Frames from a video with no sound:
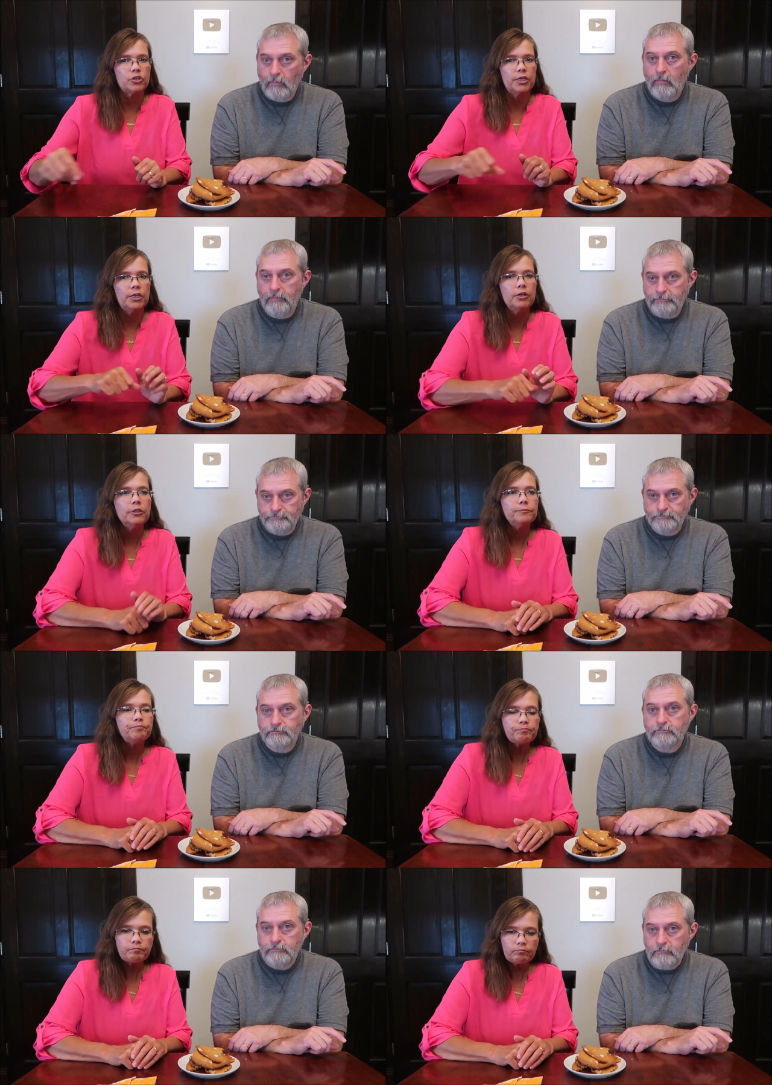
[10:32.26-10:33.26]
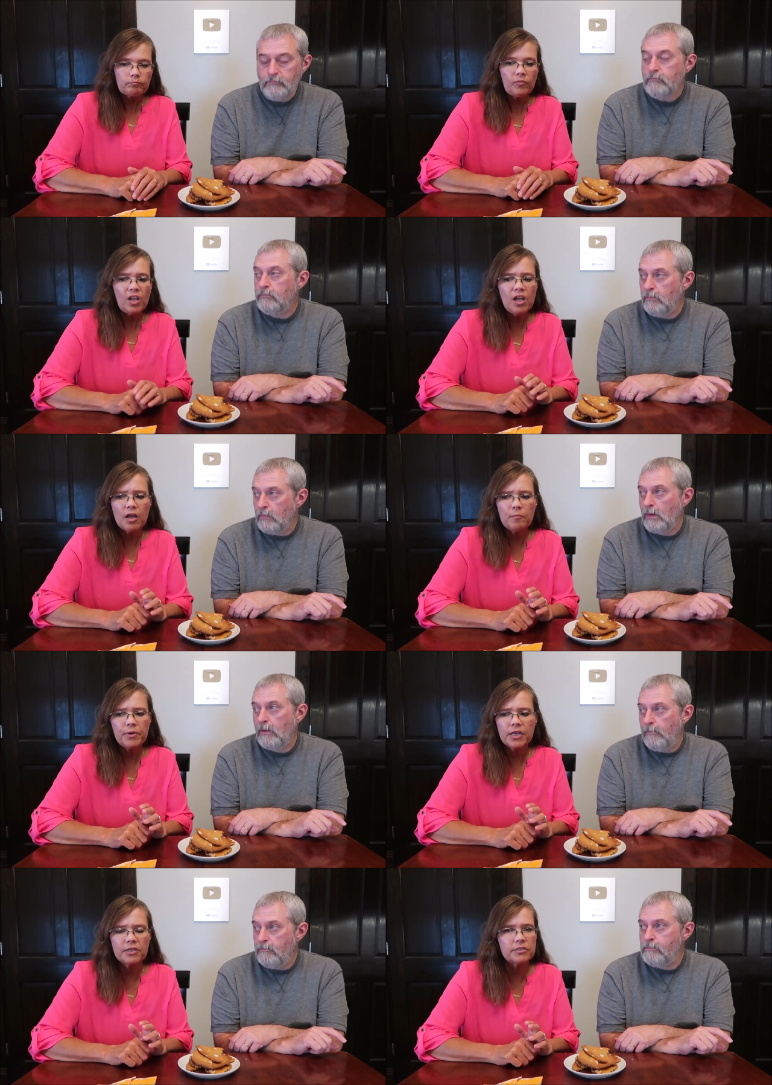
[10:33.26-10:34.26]
Speaker 1: sheet, uh,
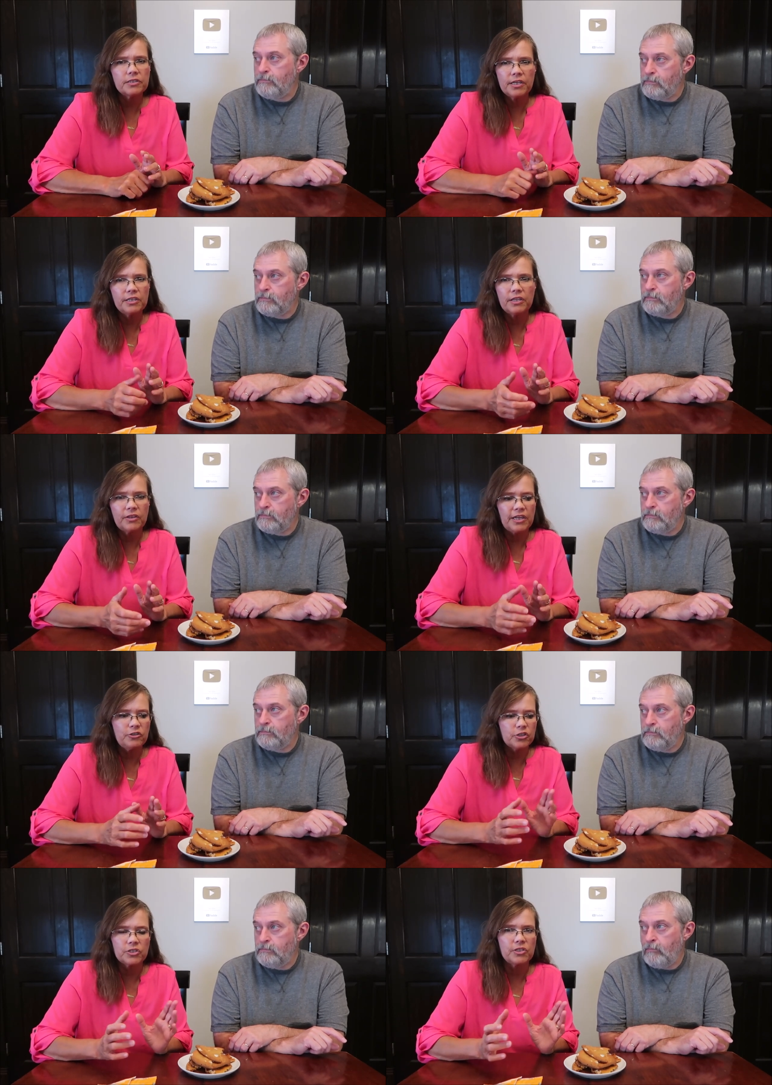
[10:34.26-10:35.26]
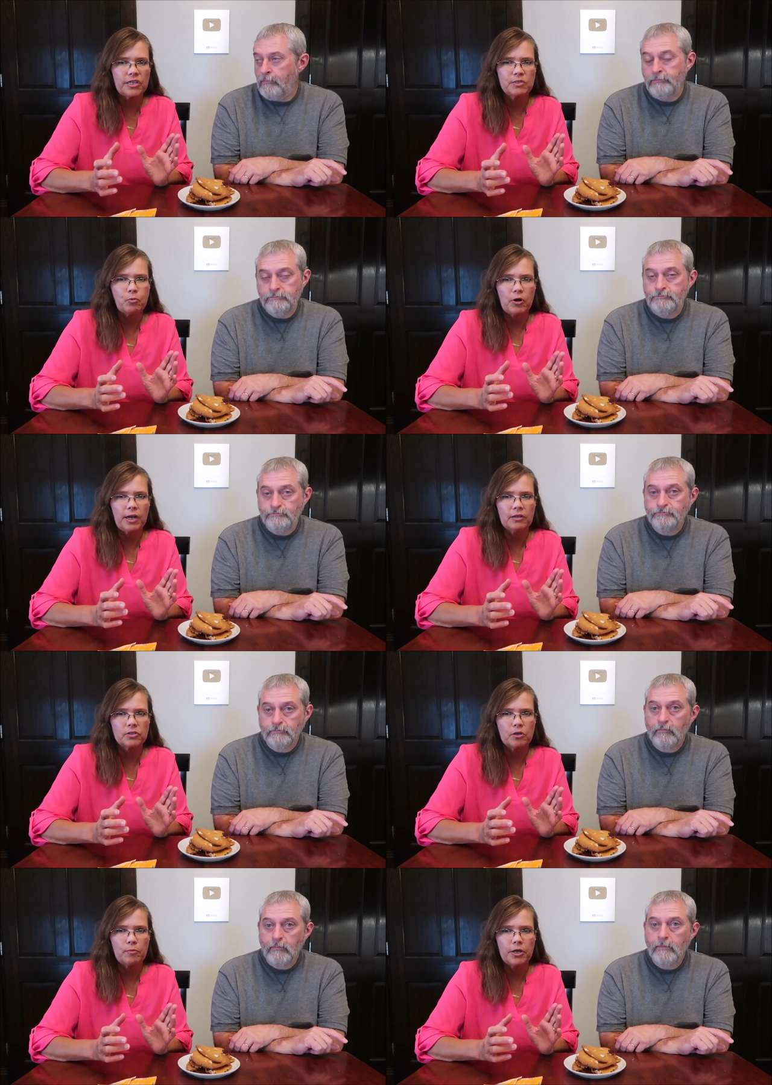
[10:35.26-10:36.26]
because it, it, they just they spread
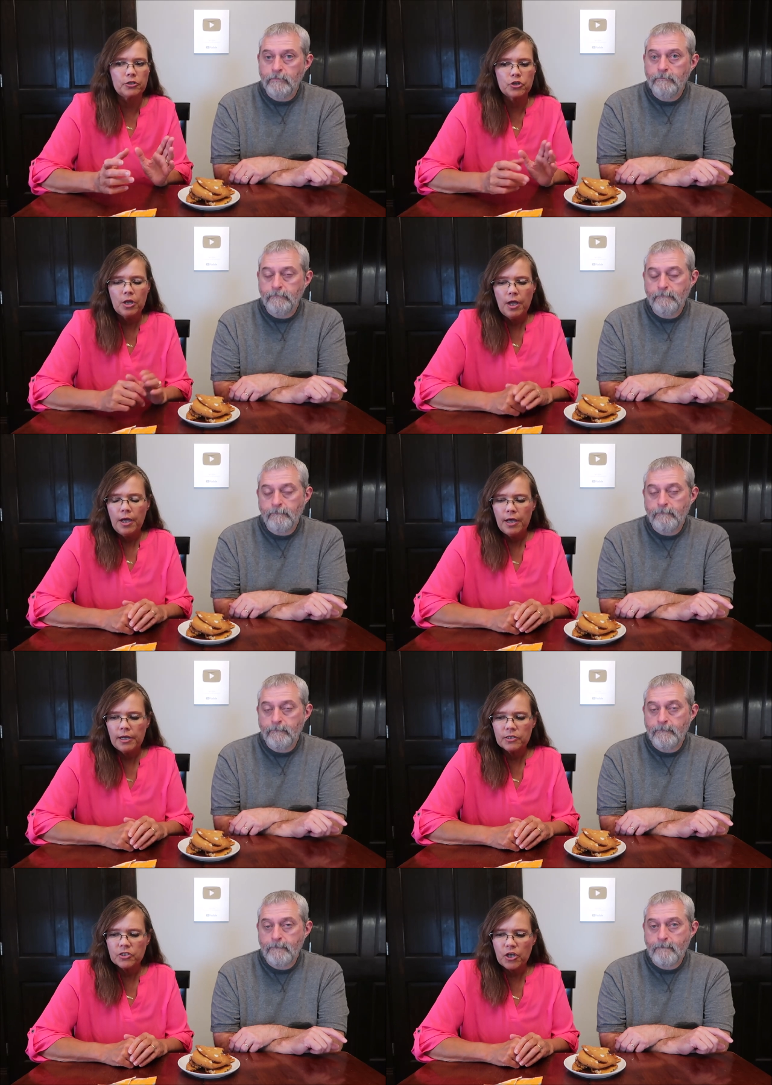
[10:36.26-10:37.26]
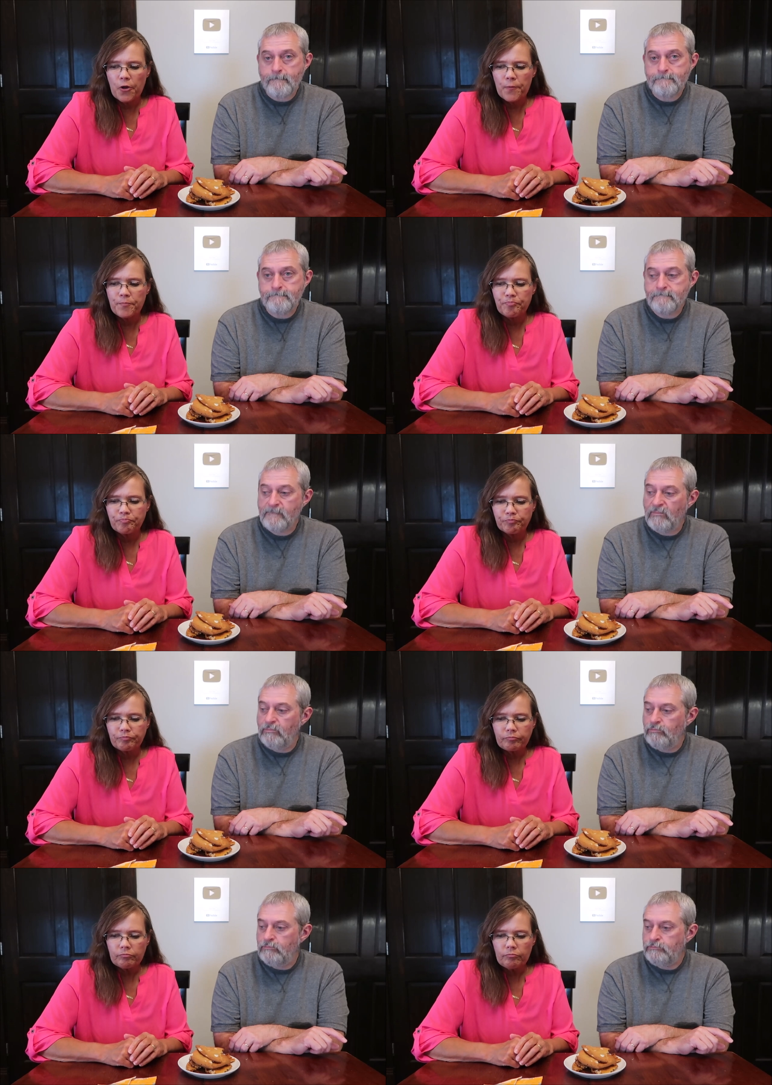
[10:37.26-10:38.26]
out so much. Uh, so
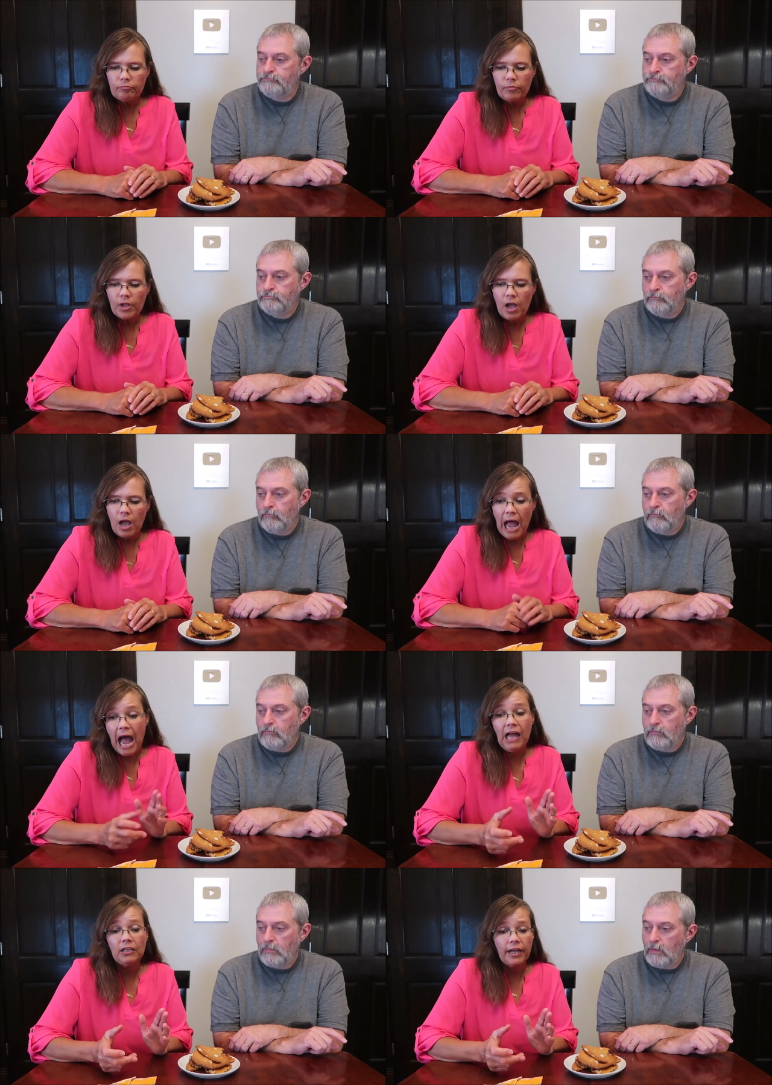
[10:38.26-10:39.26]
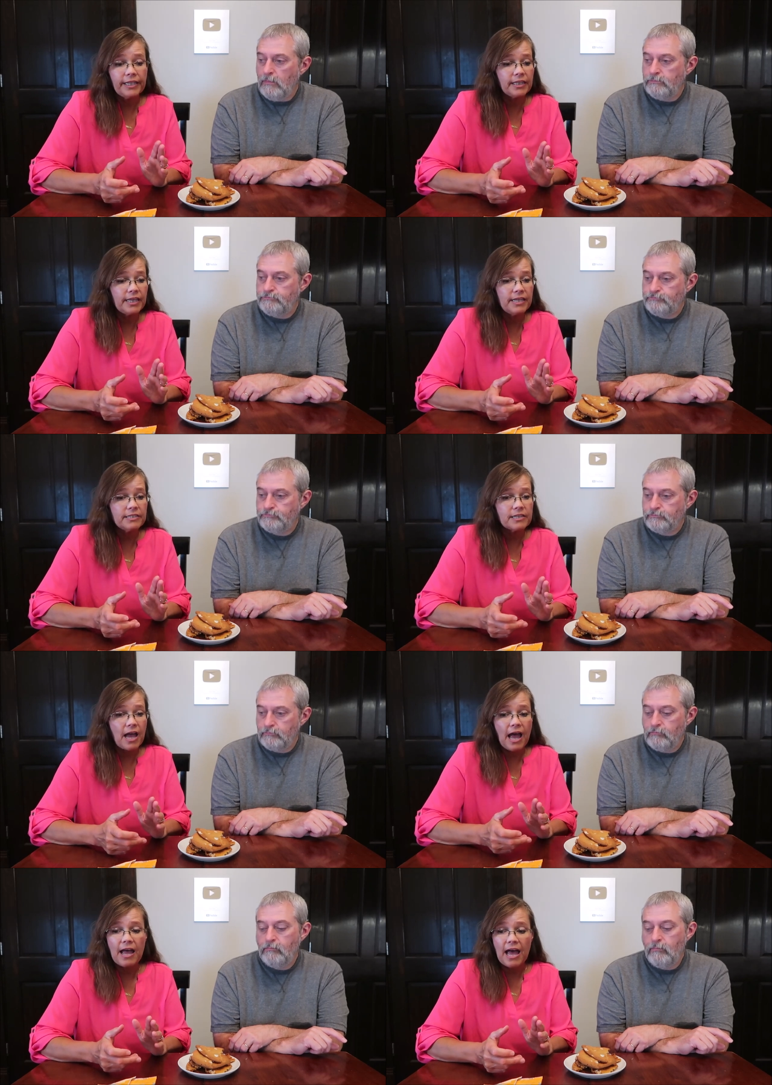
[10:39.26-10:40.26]
I like these.
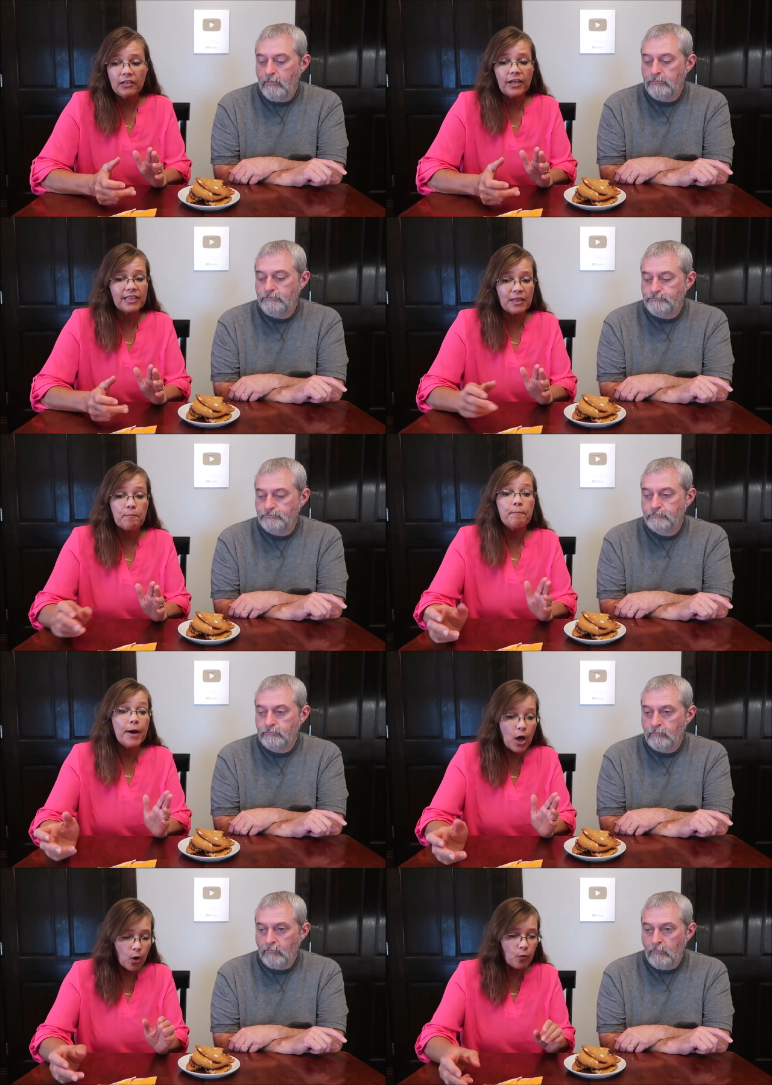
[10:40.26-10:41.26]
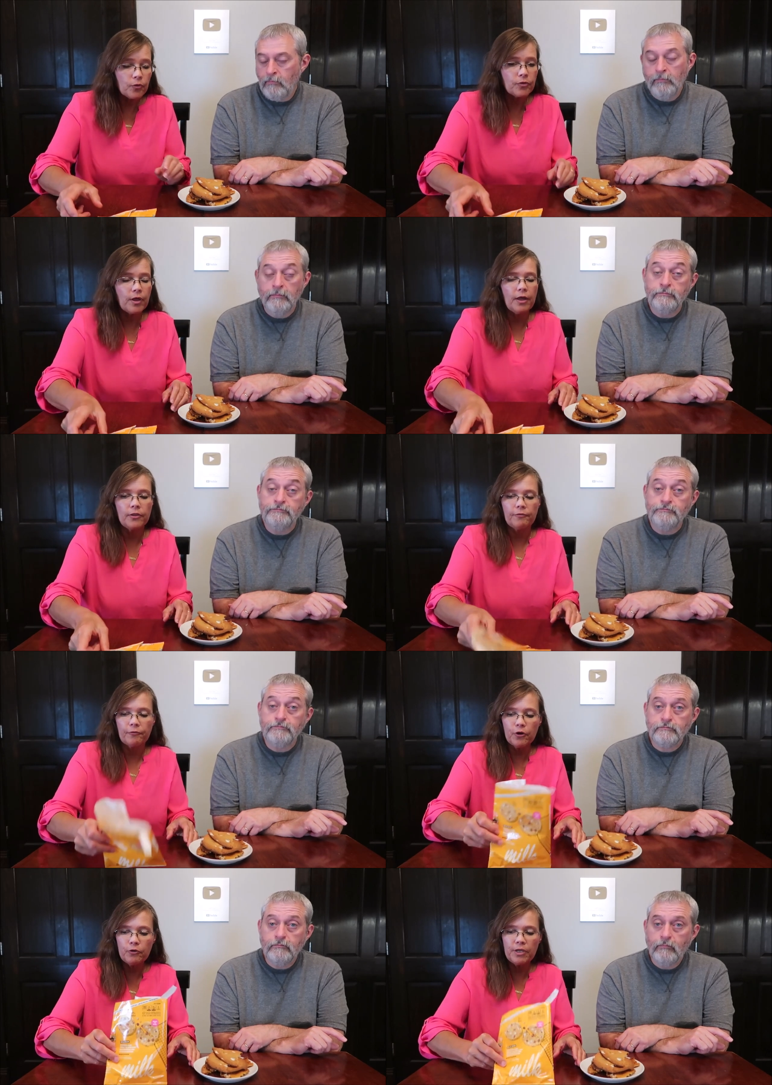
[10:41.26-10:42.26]
I, I like them both. Uh, the
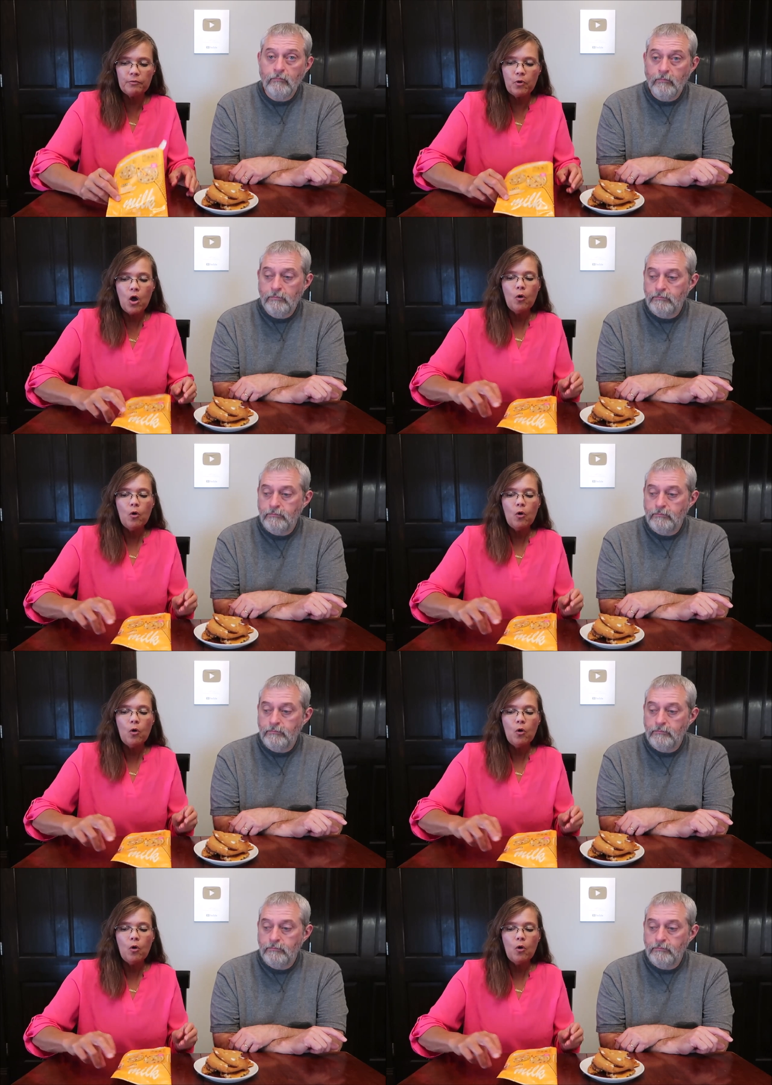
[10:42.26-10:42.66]
fruity